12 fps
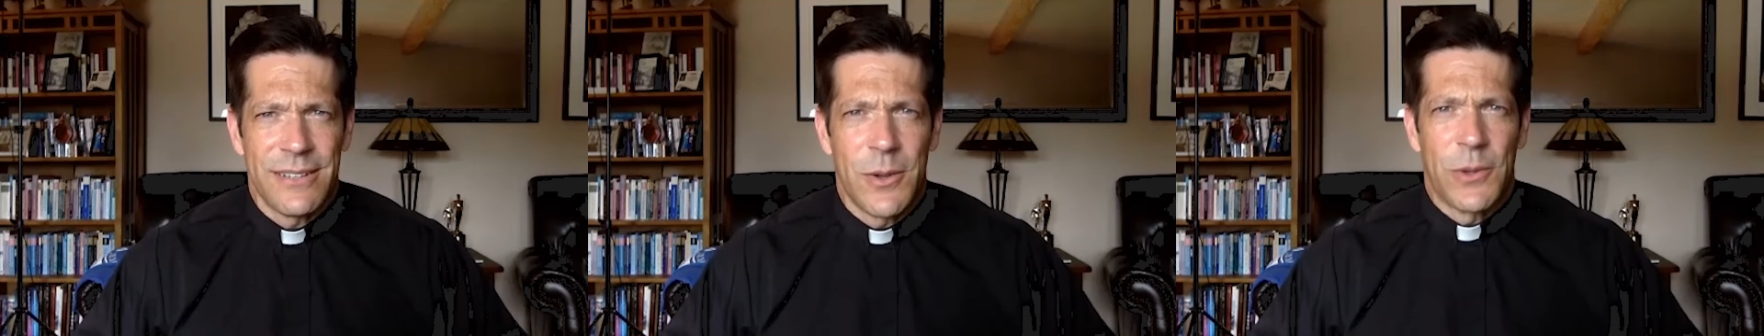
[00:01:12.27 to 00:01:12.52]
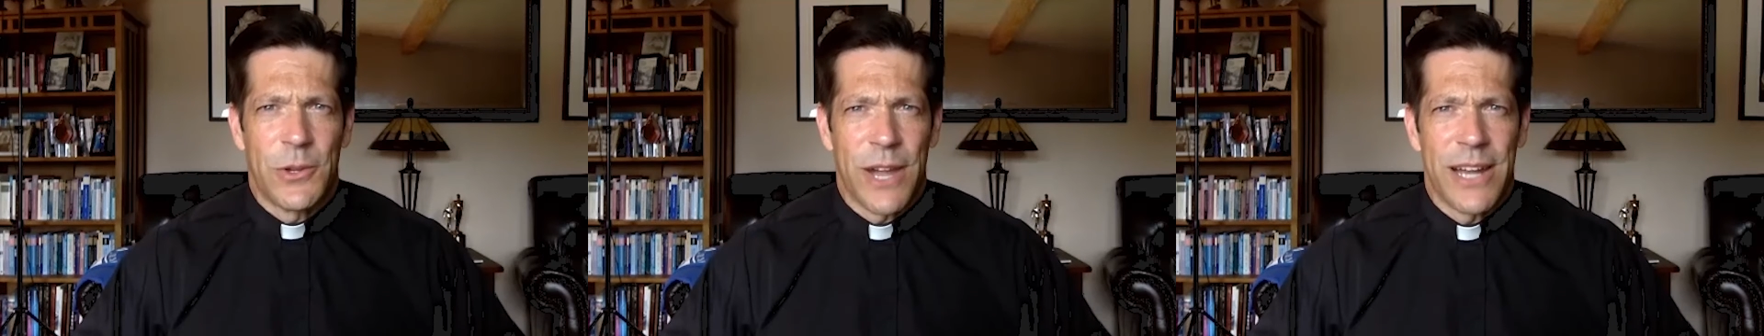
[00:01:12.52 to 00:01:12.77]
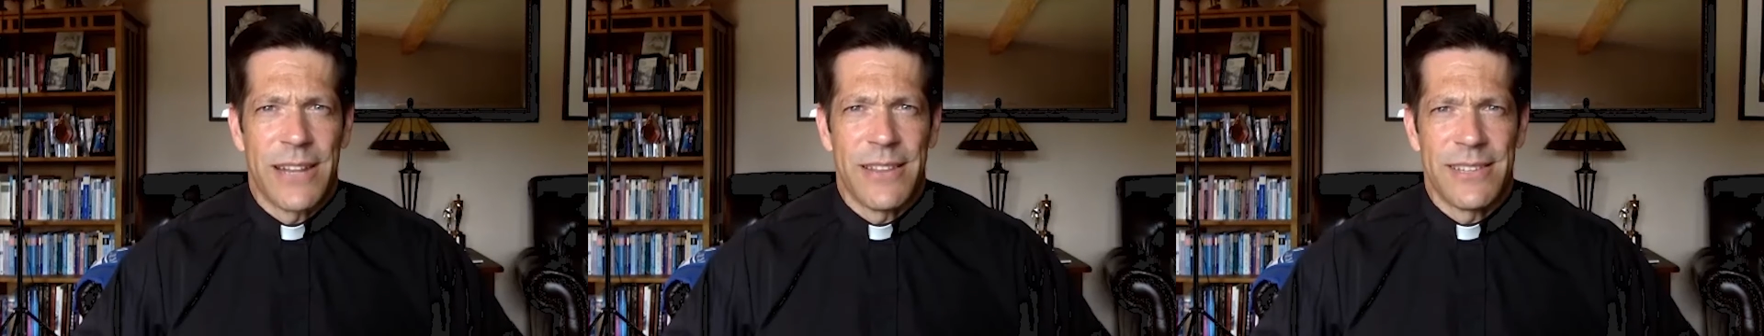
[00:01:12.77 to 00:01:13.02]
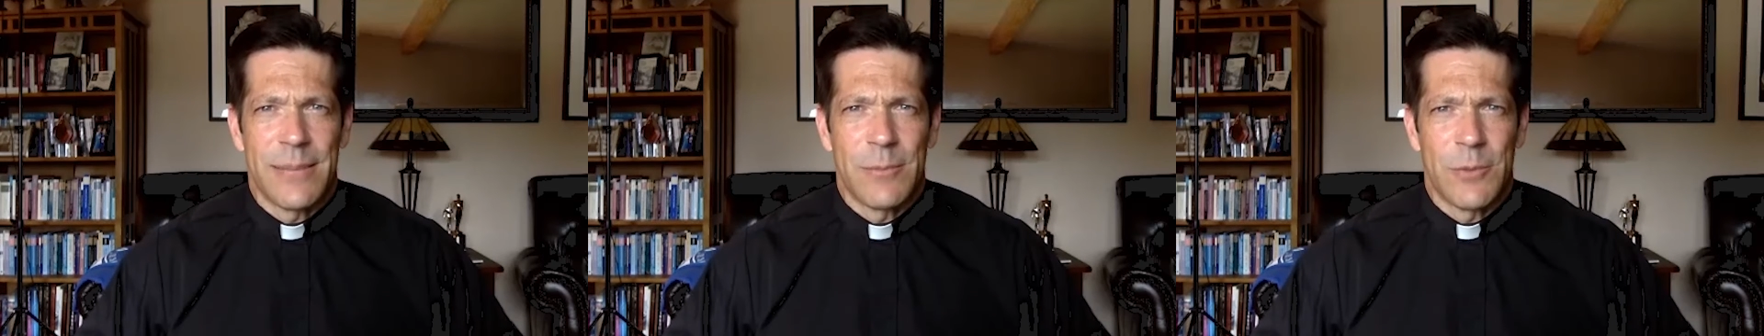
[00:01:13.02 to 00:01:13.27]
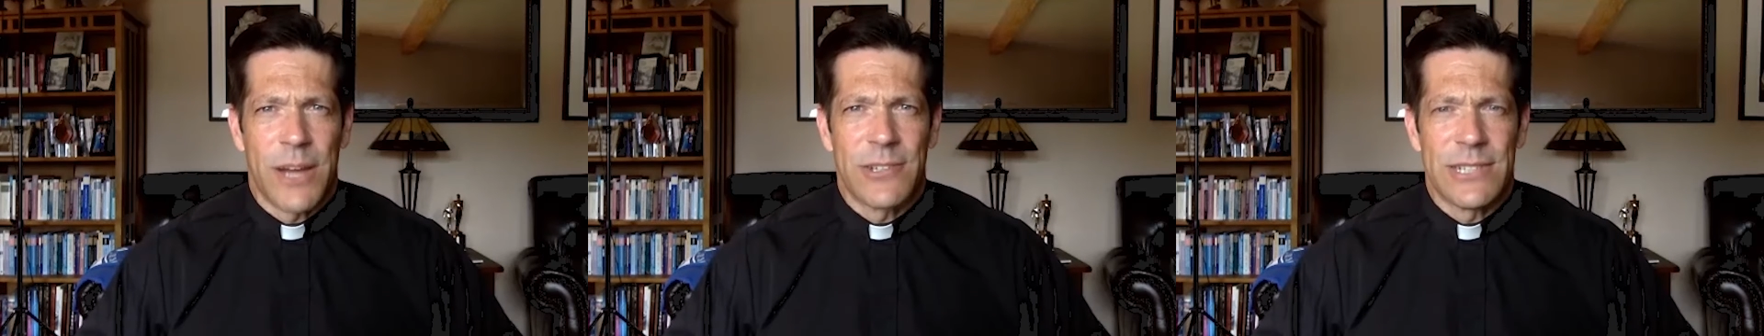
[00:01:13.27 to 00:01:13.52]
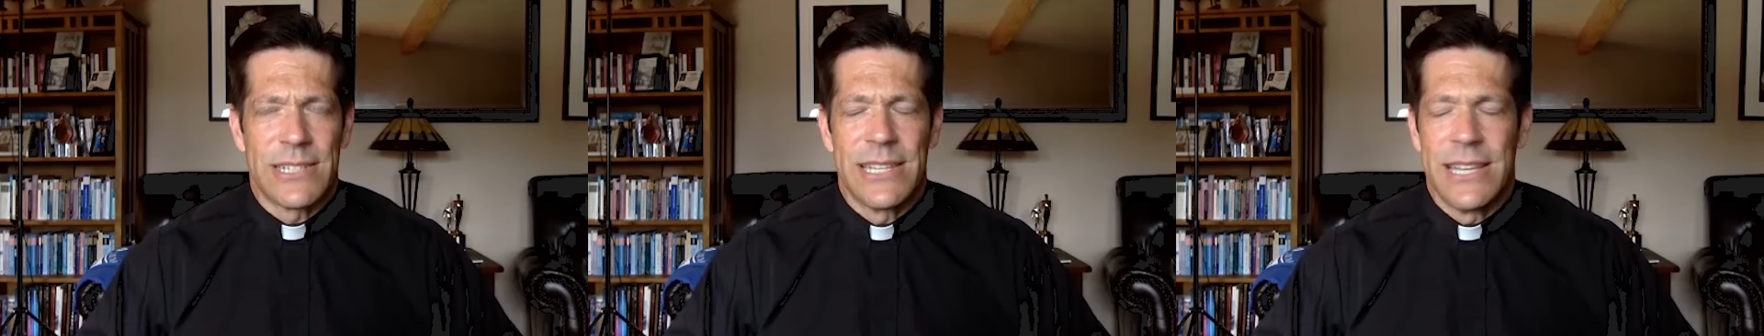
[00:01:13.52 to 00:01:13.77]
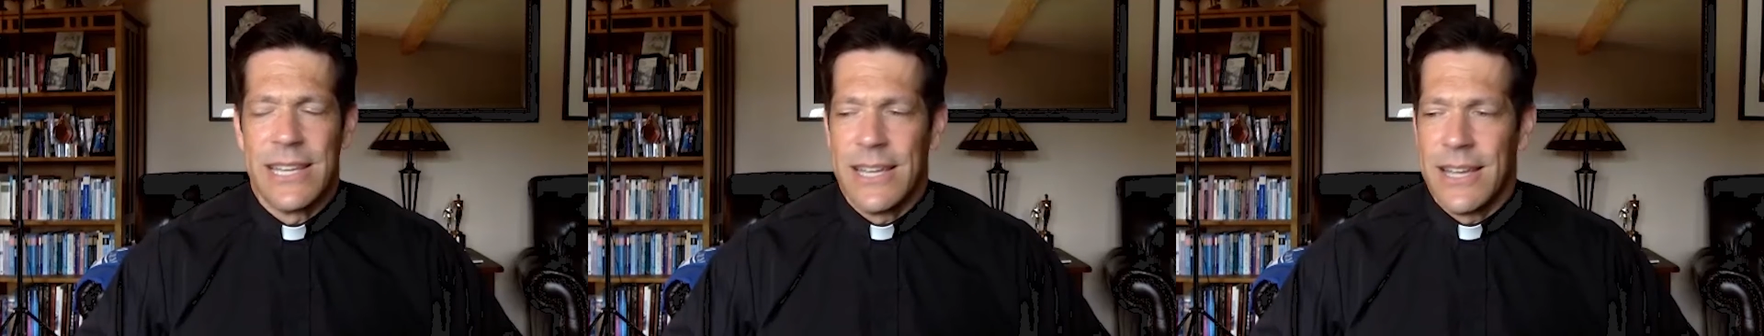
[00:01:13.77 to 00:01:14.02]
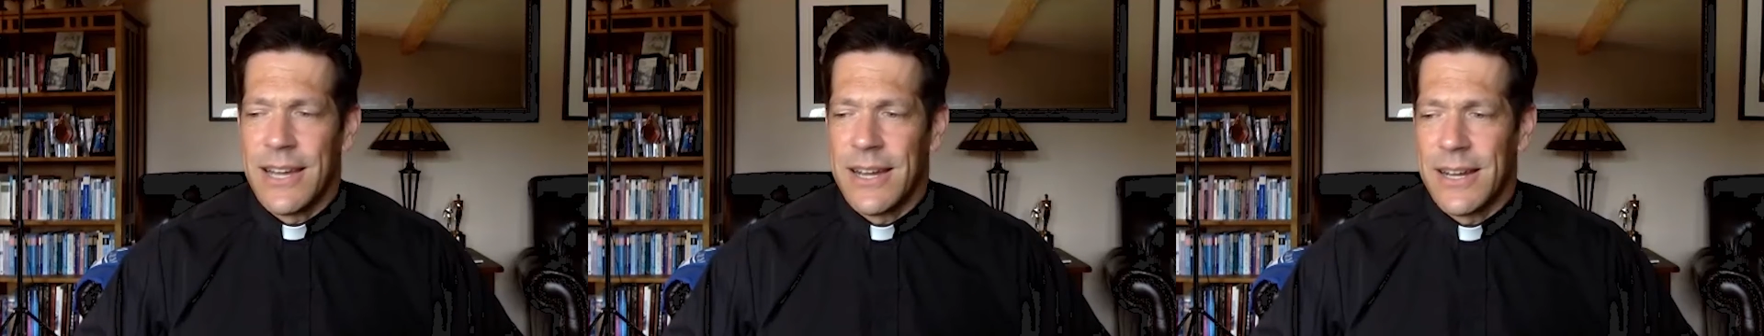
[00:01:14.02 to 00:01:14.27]
knowing you're headed the same direction.
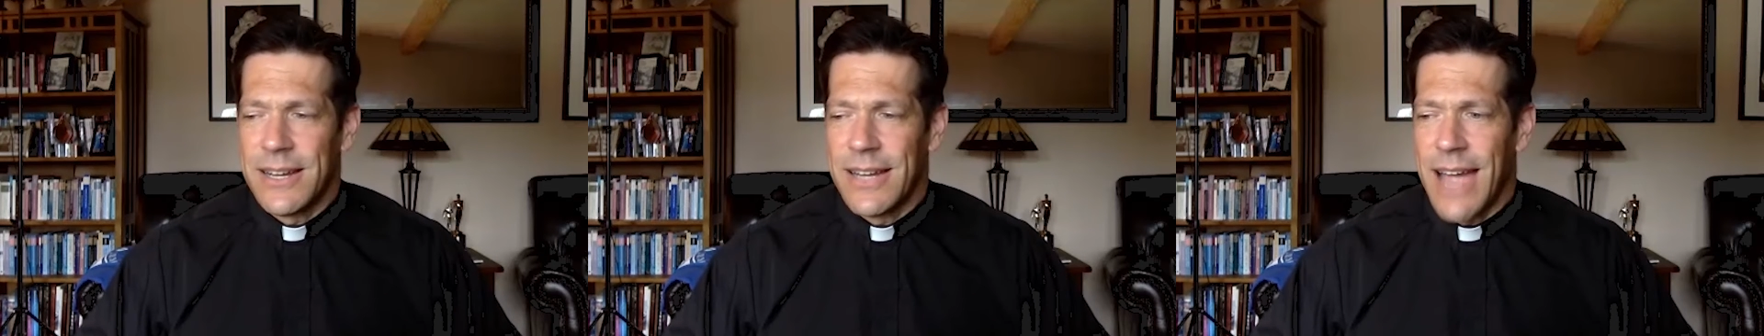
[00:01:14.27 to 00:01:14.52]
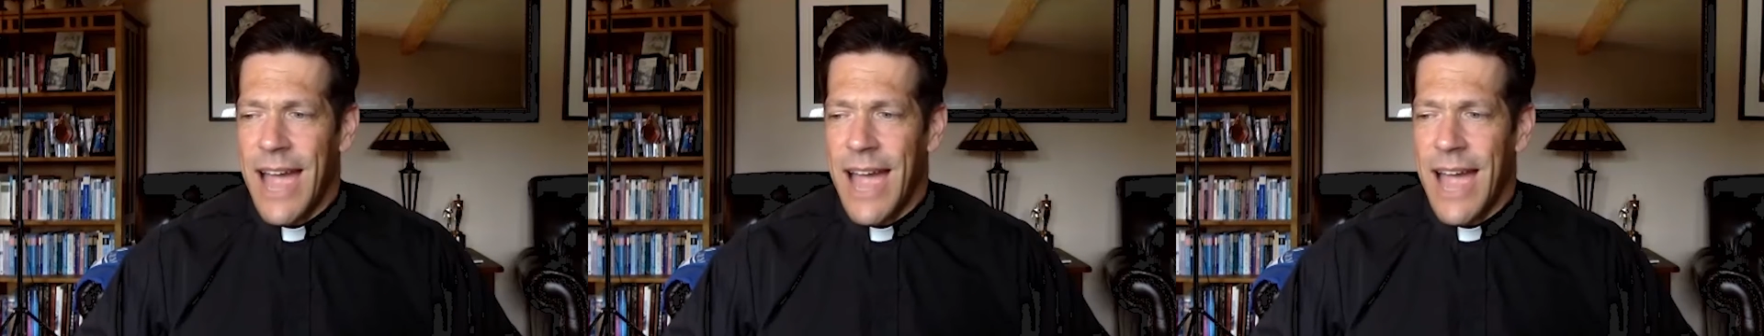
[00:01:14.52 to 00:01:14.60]
Uh,